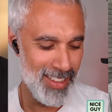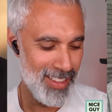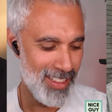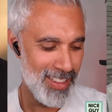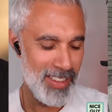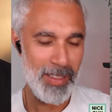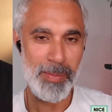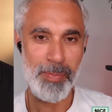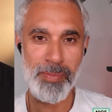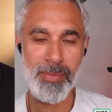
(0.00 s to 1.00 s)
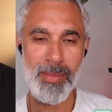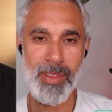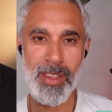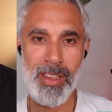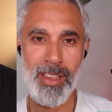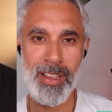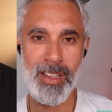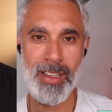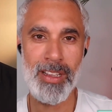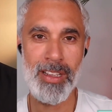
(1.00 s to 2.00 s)

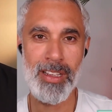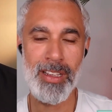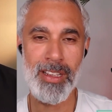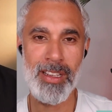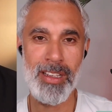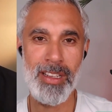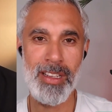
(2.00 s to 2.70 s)
No words are spoken by the person on screen.